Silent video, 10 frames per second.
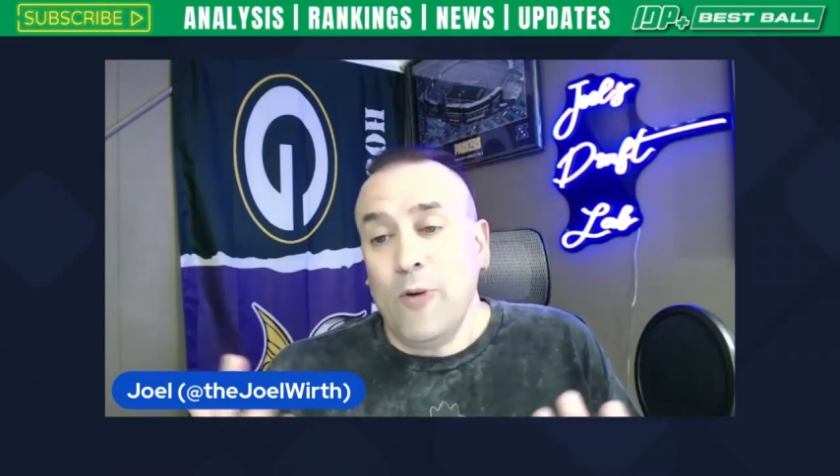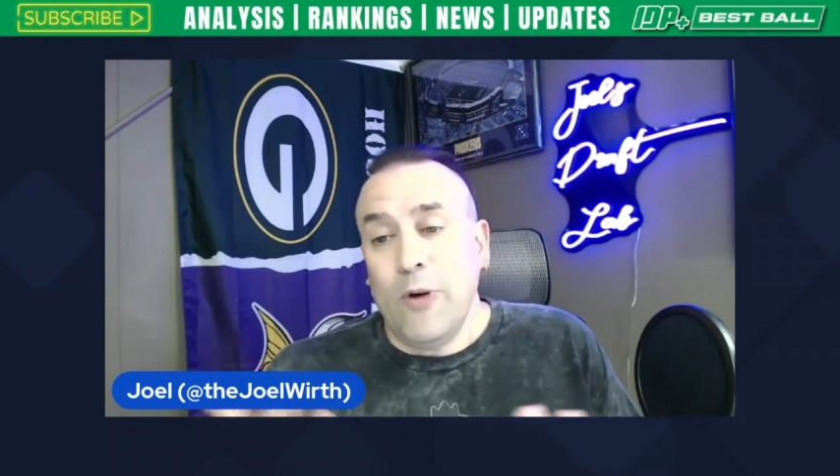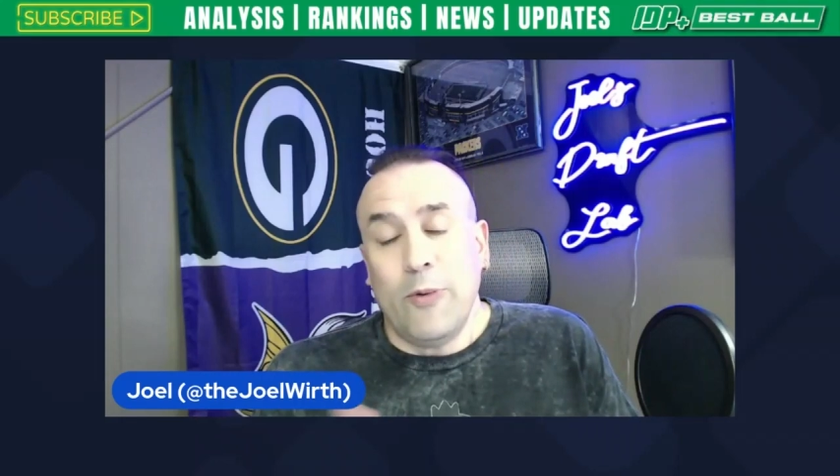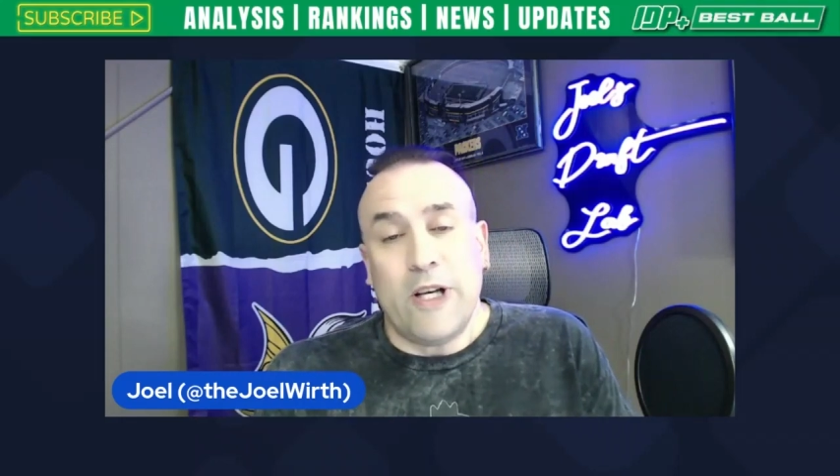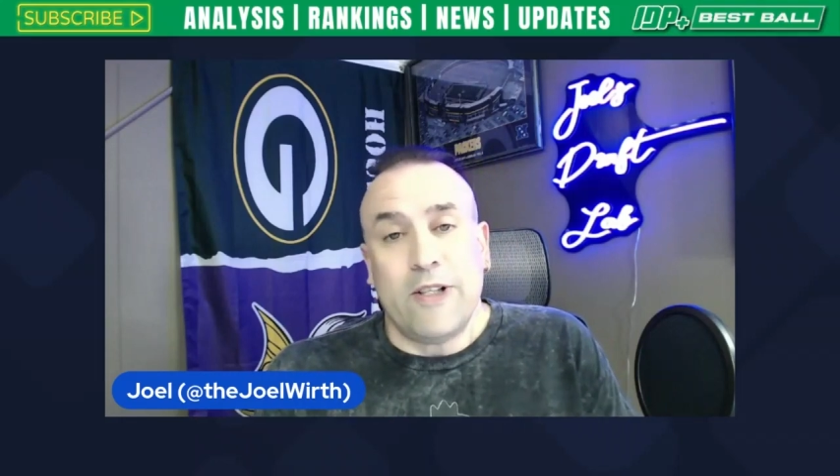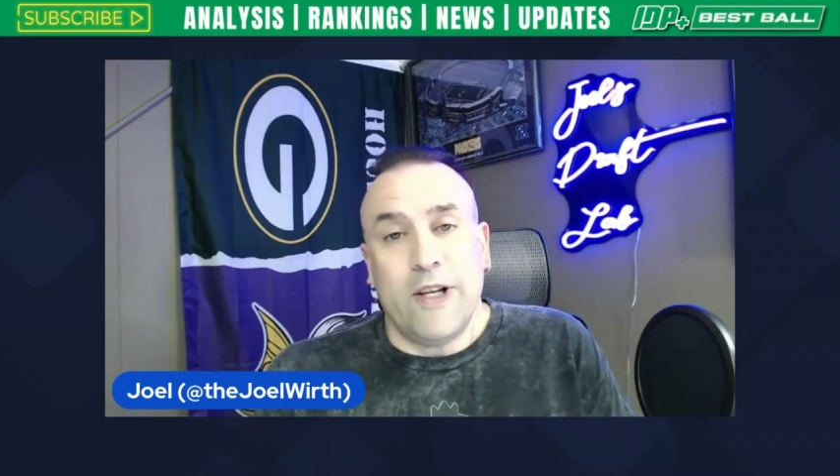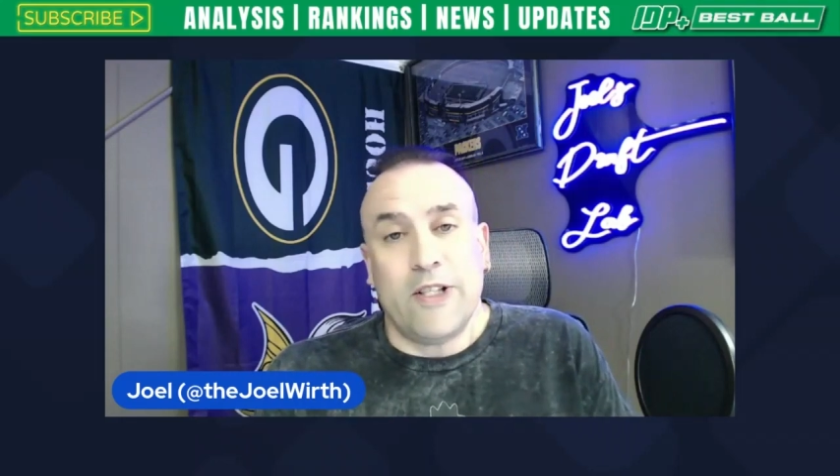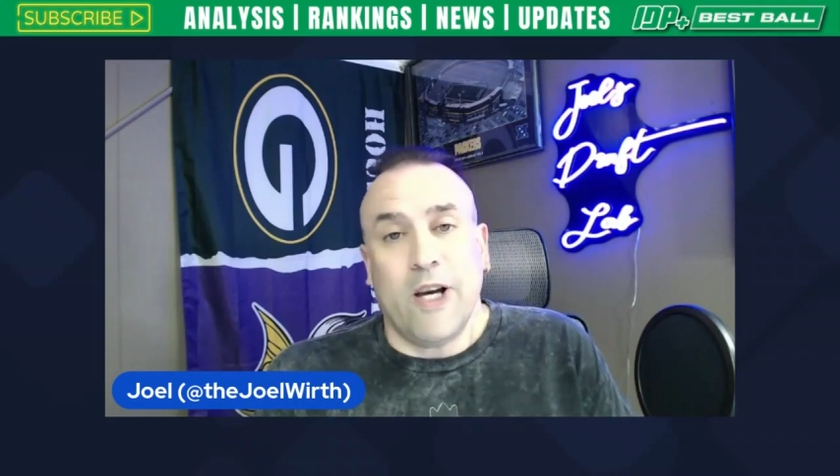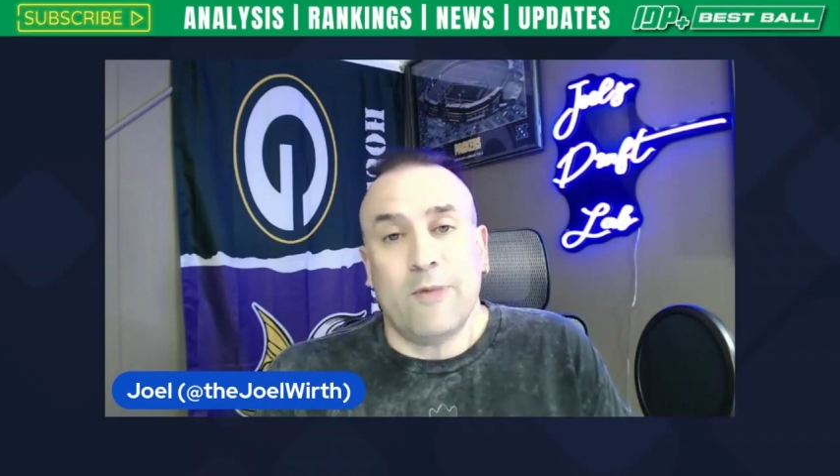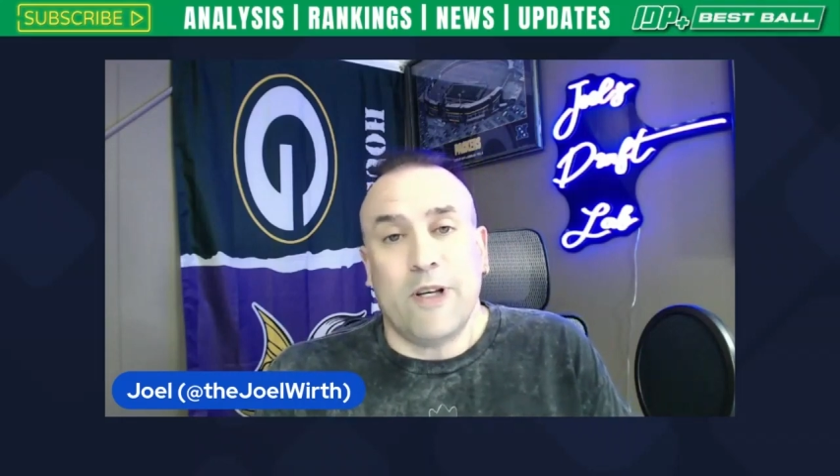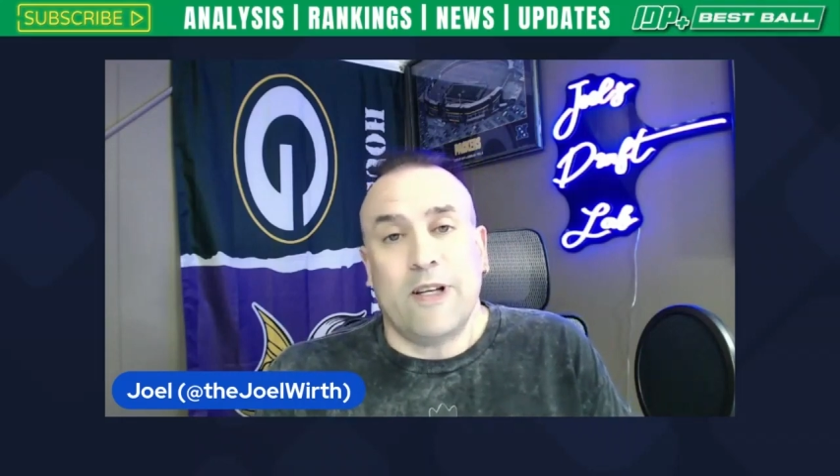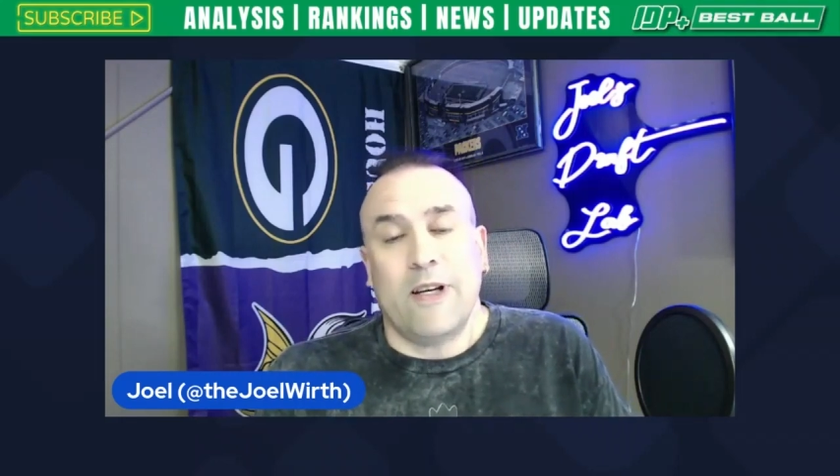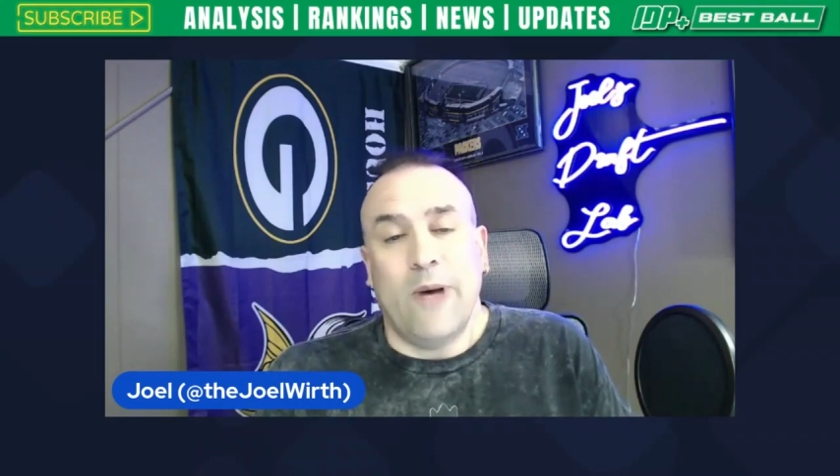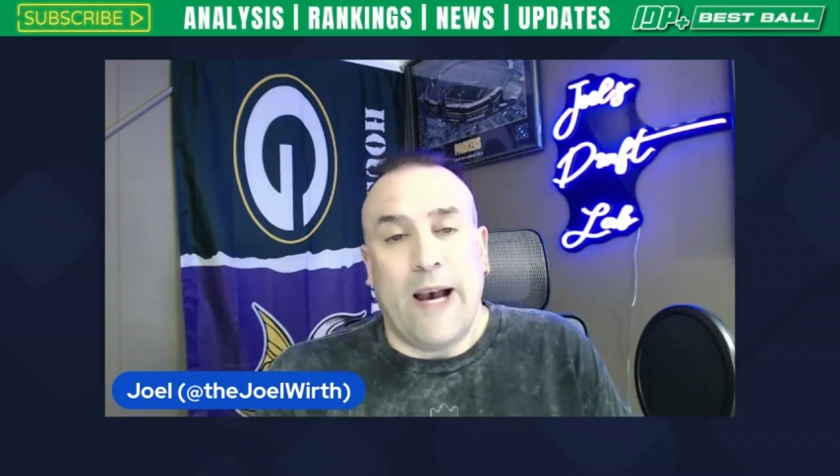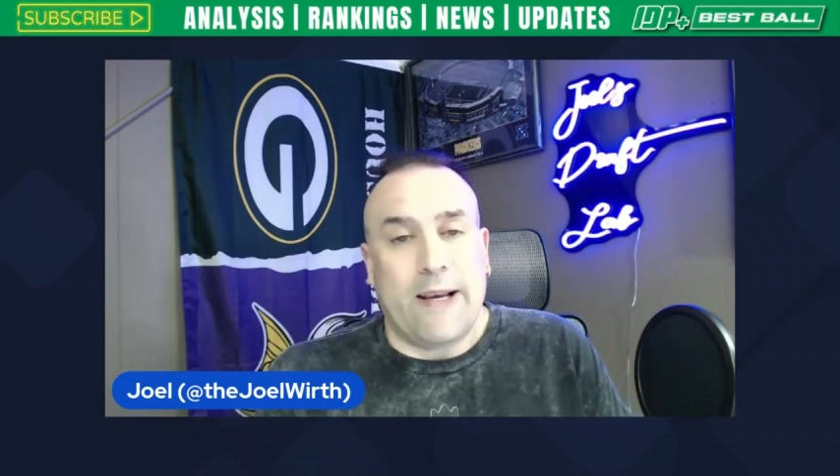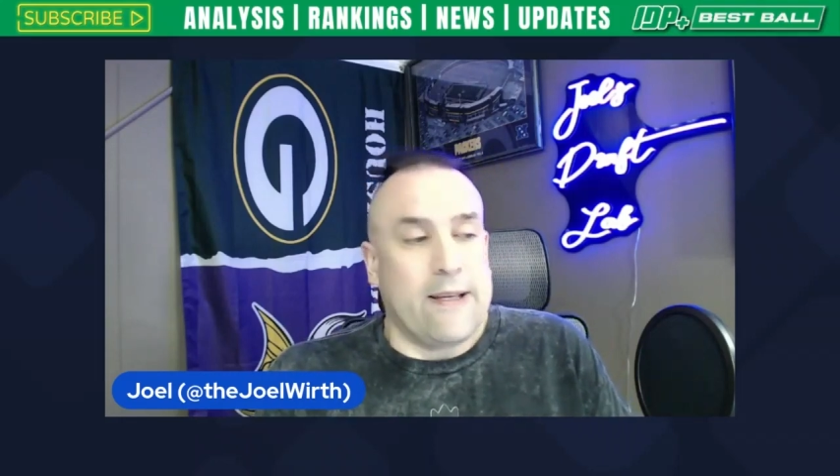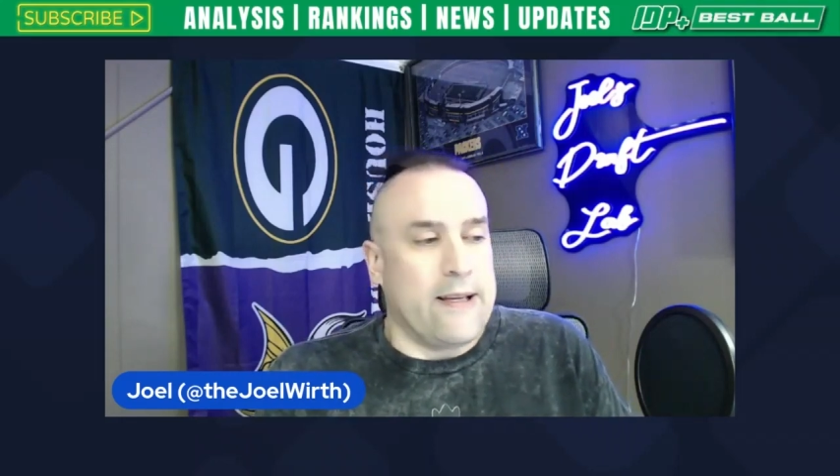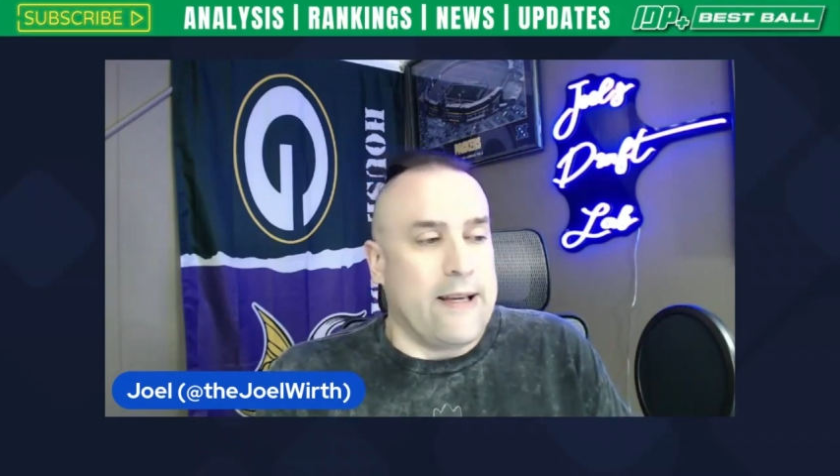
when Nick Chubb's going to come back.